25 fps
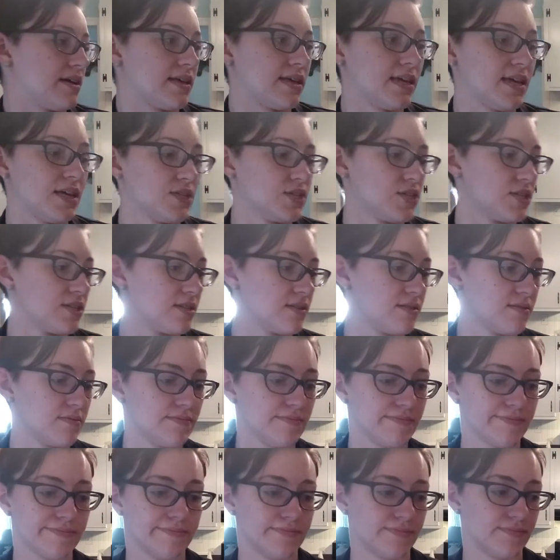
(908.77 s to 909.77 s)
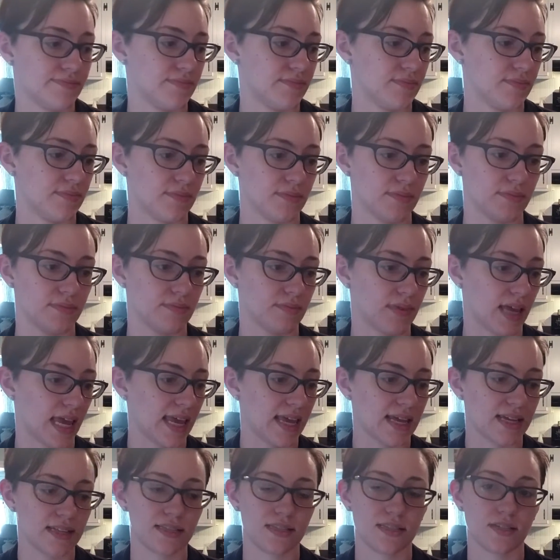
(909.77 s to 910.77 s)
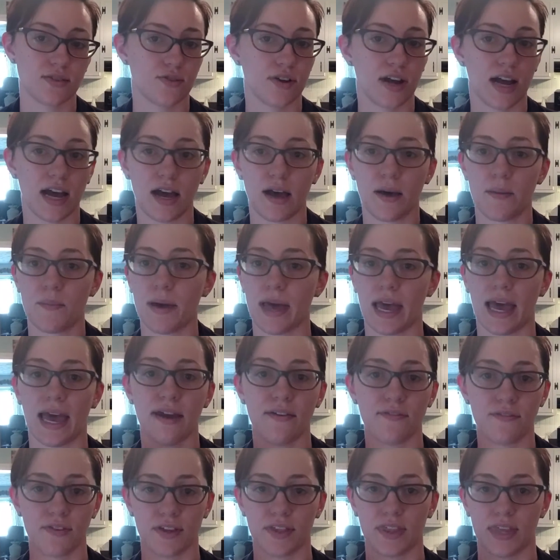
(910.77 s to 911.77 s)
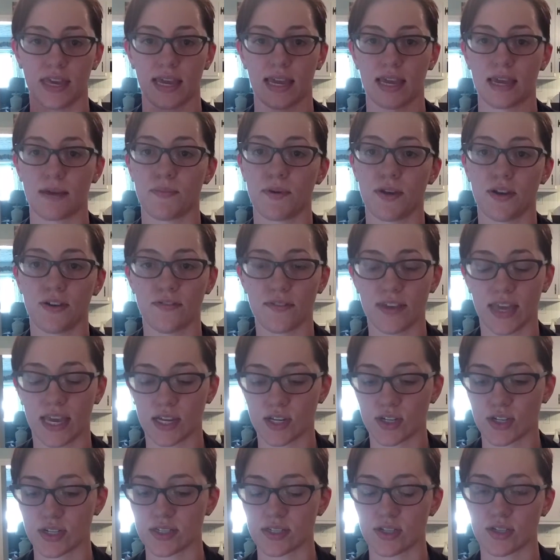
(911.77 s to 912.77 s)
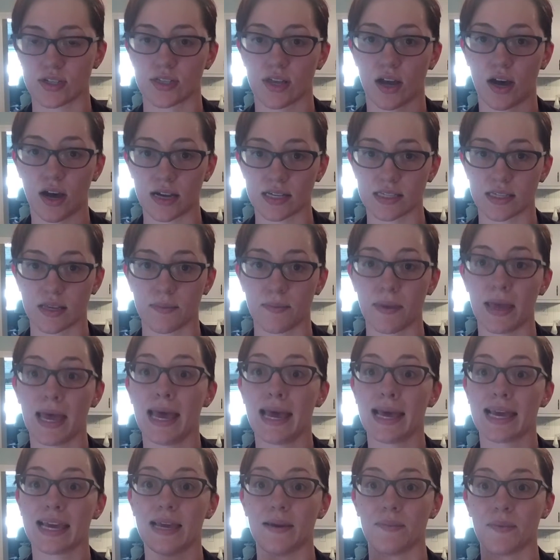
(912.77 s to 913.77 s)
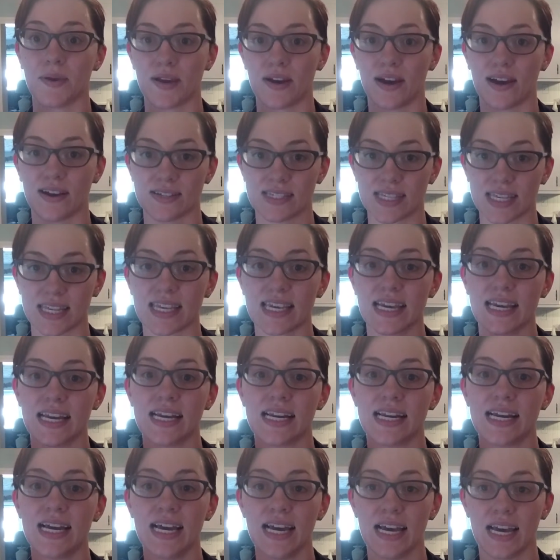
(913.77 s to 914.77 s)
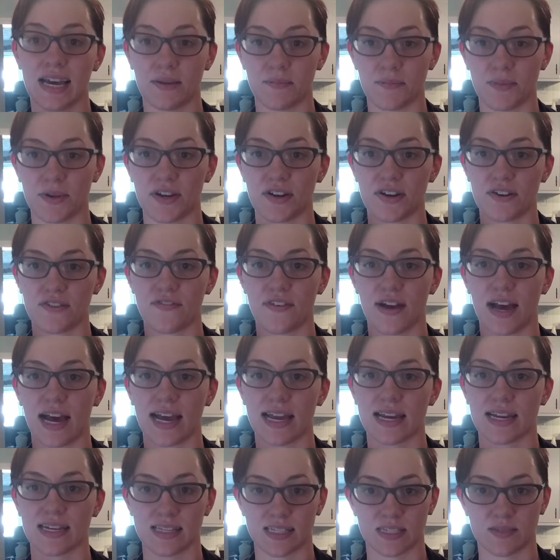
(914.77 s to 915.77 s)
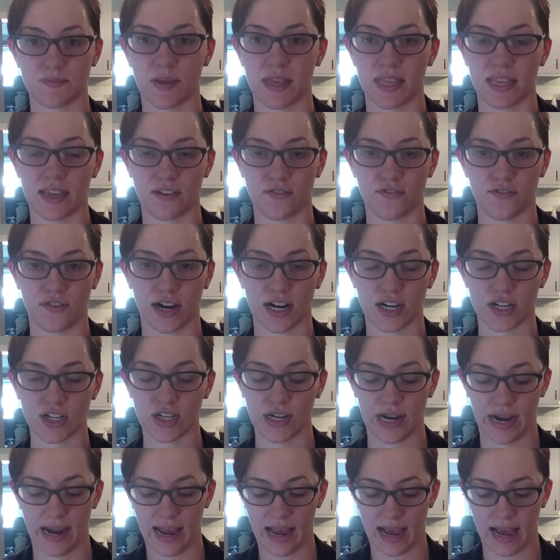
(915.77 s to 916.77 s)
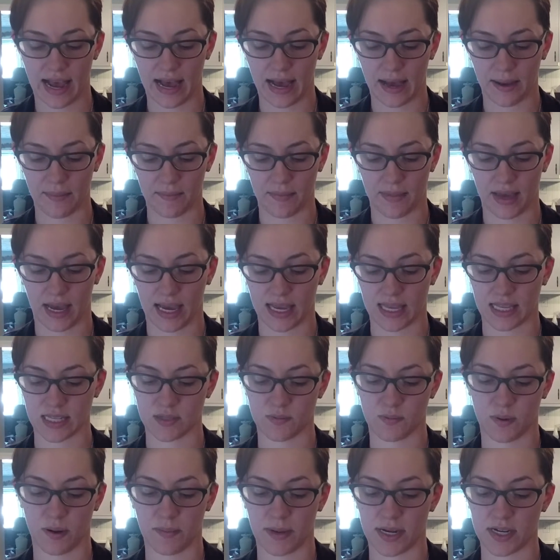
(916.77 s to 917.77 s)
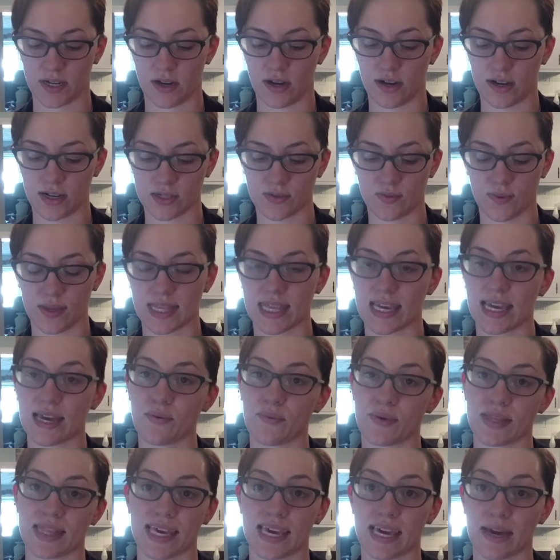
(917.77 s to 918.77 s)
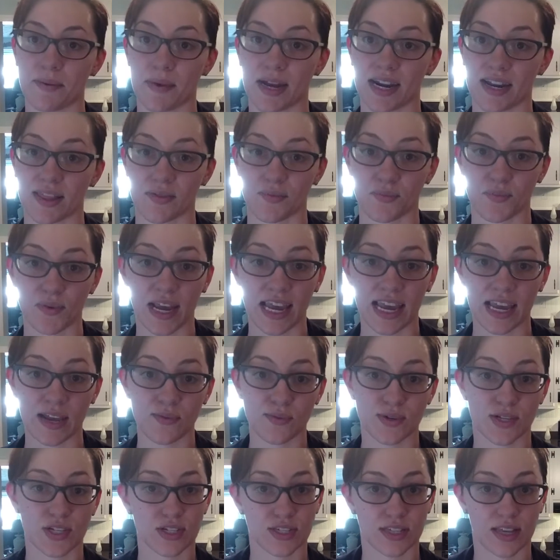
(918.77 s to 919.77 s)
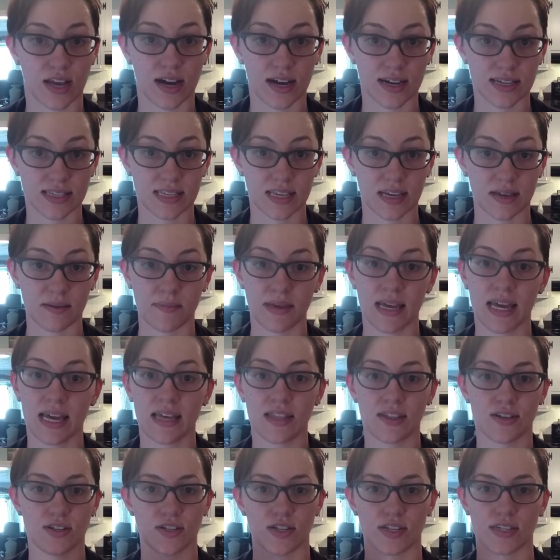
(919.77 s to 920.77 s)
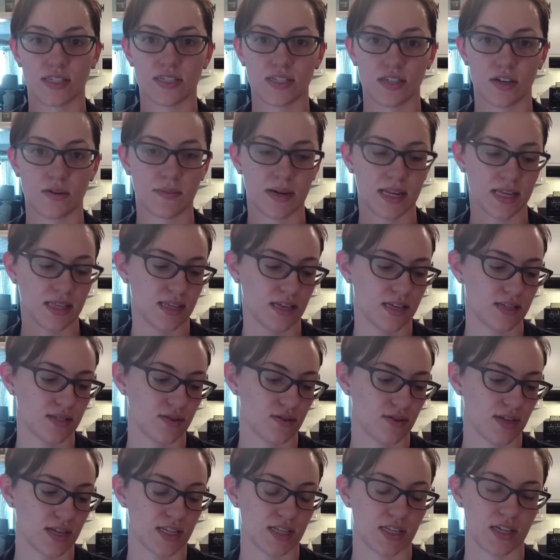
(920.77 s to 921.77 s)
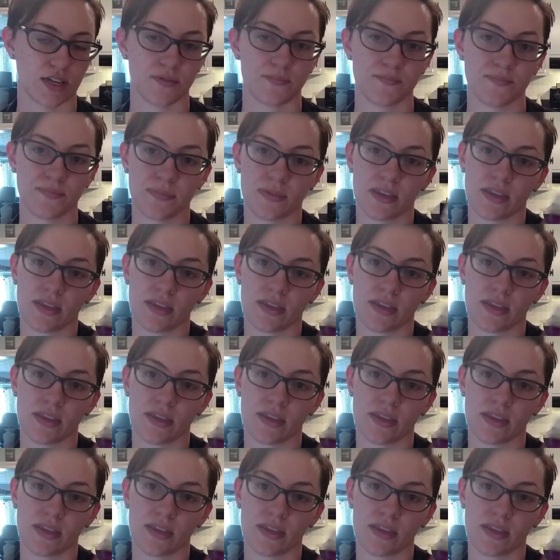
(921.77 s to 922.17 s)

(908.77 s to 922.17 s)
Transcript: kitchen hand scrub, everything. Purification is just awesome, keeping your house clean and purified and smelling fresh. I can spray my dogs with it when they come out of the rain, which is awesome. There's just so many things you can do.